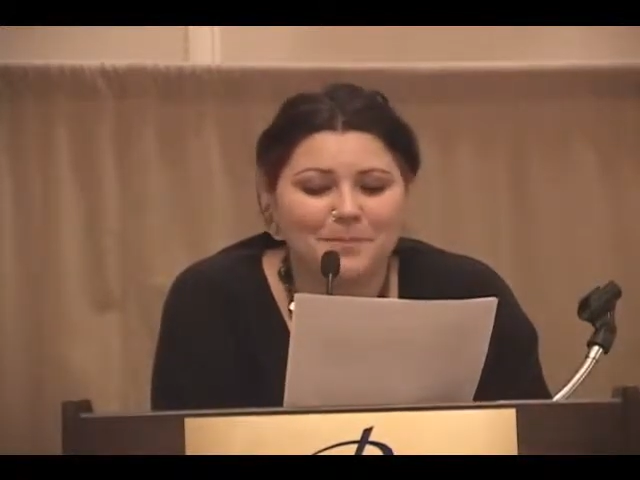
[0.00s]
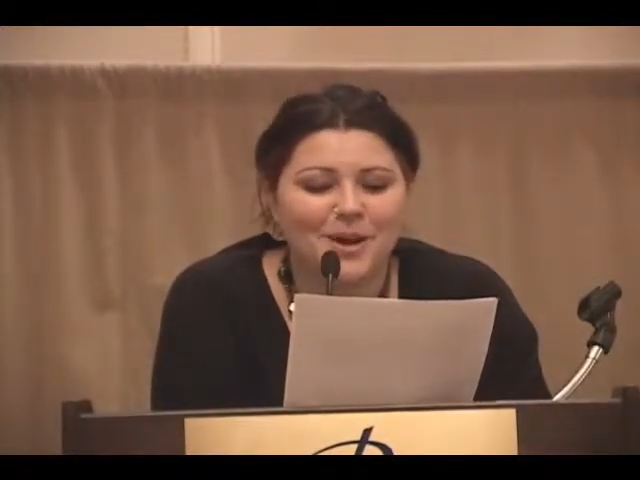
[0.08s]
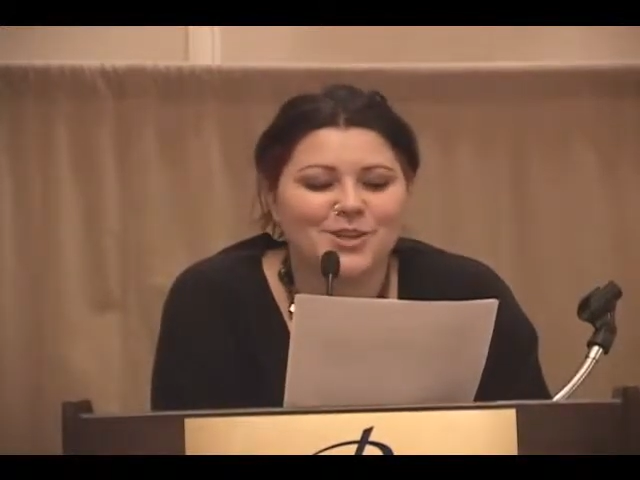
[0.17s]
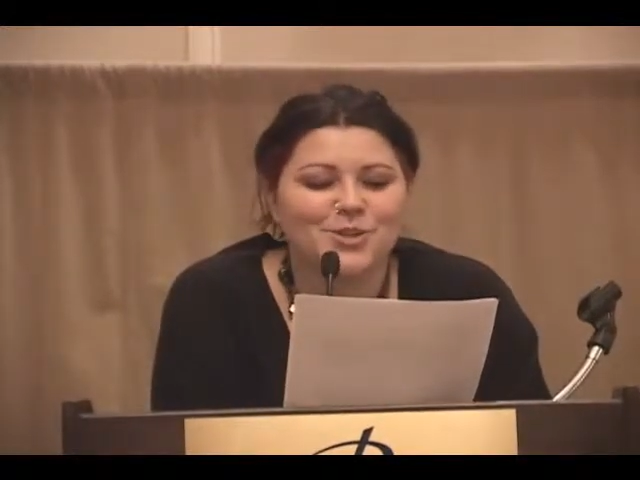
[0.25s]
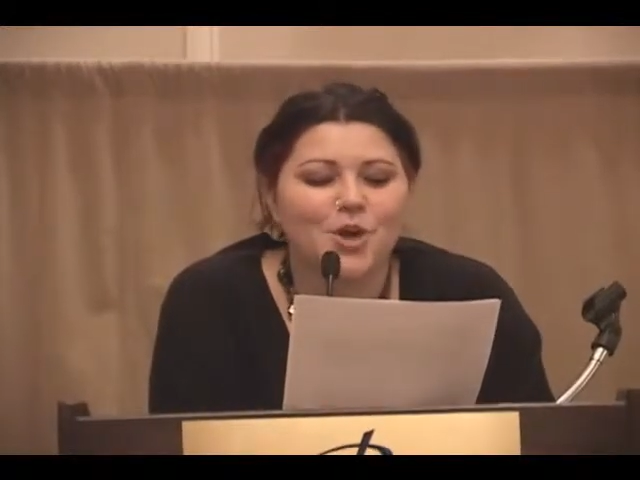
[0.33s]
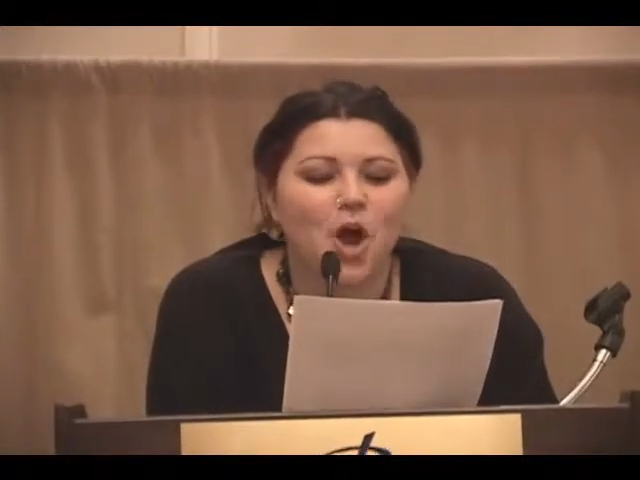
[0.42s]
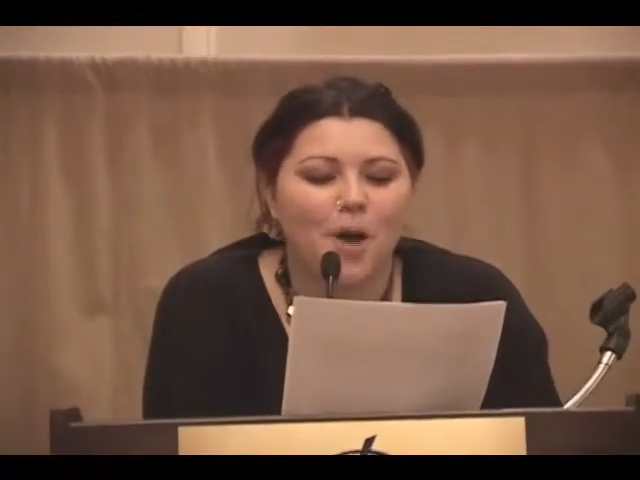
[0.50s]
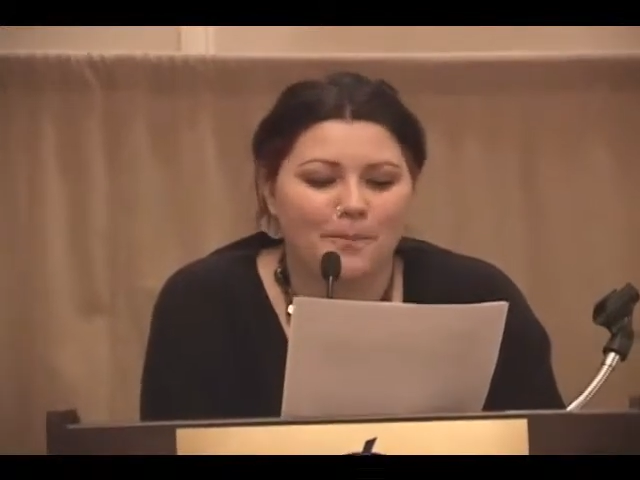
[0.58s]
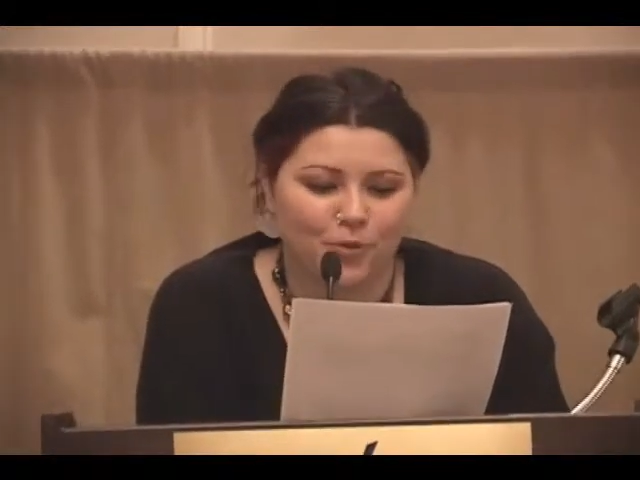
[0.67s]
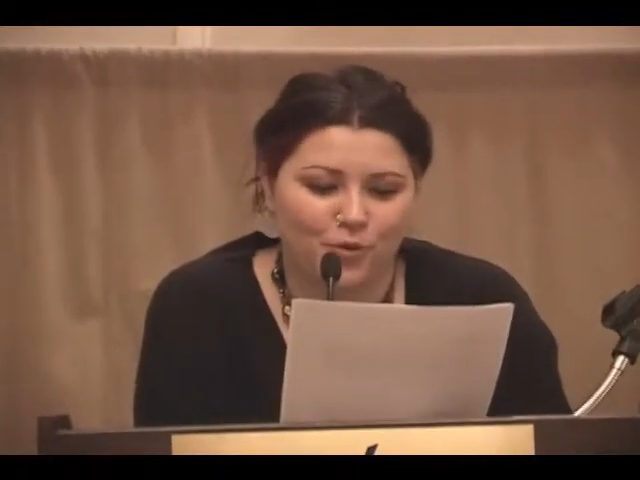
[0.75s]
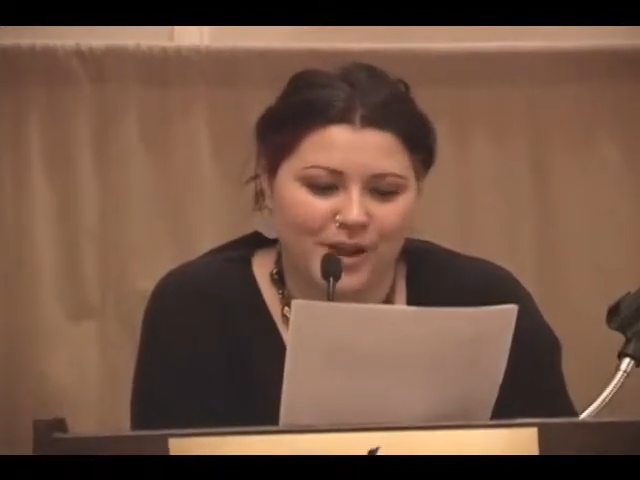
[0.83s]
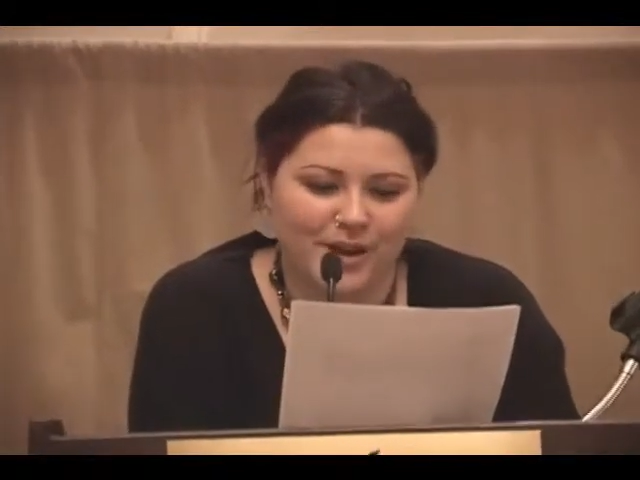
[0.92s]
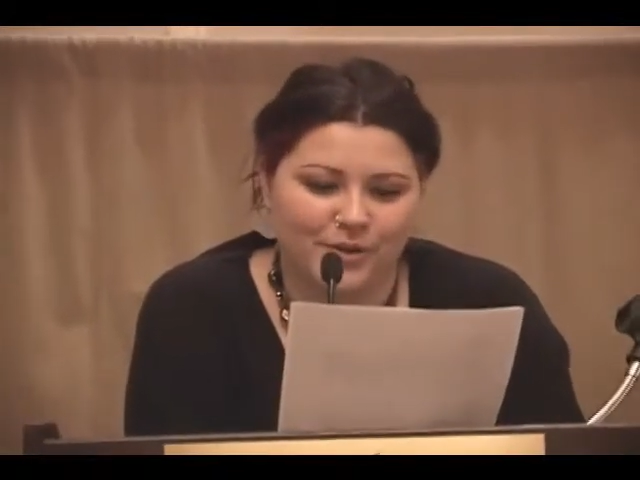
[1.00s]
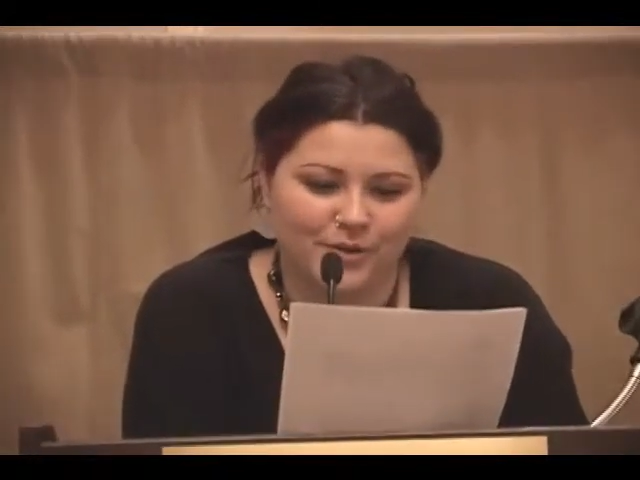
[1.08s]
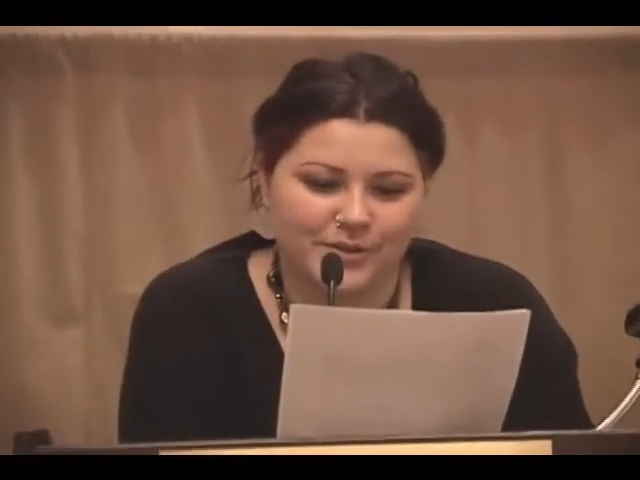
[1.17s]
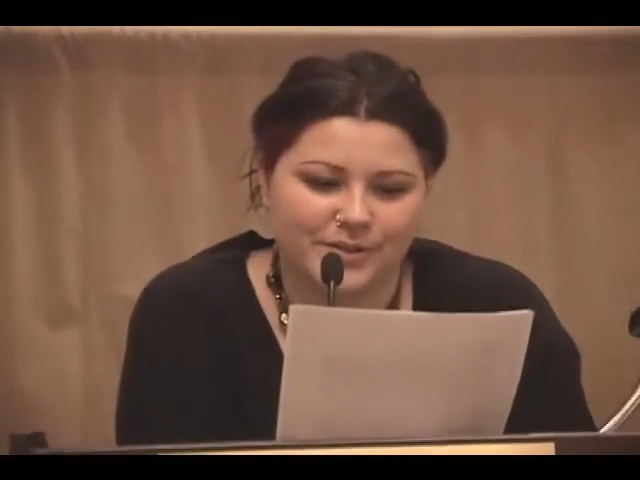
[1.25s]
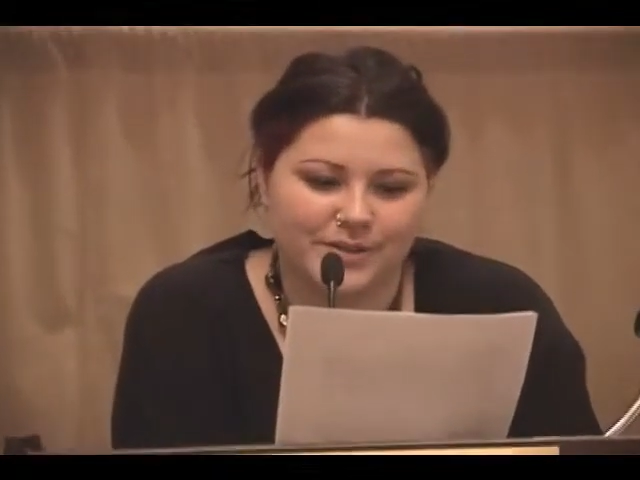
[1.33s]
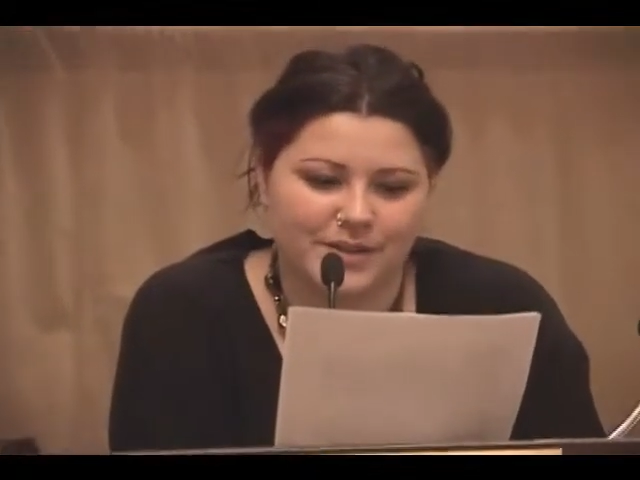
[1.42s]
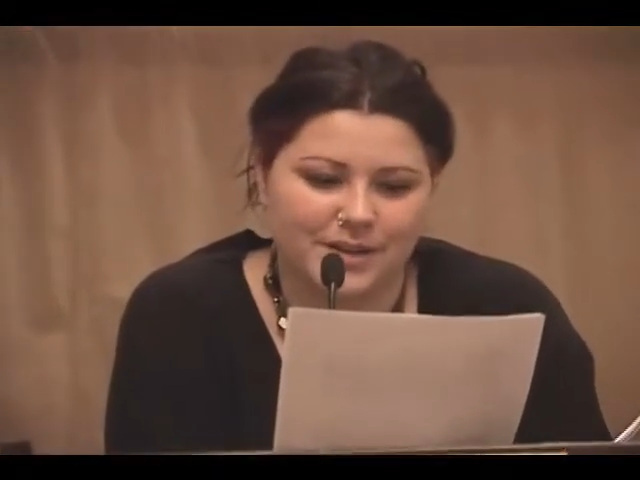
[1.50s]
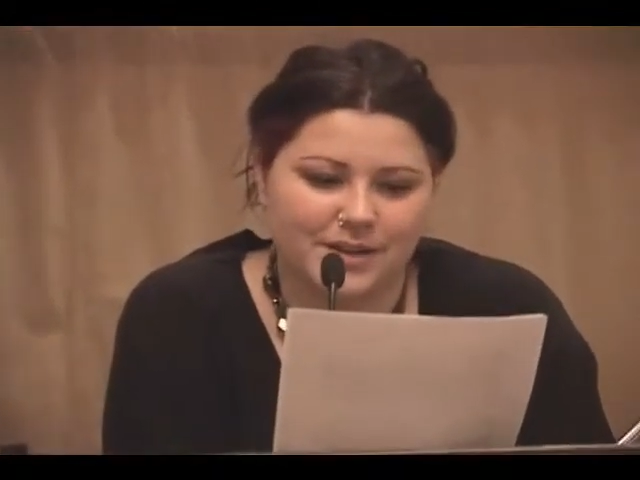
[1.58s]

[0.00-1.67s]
bus operators.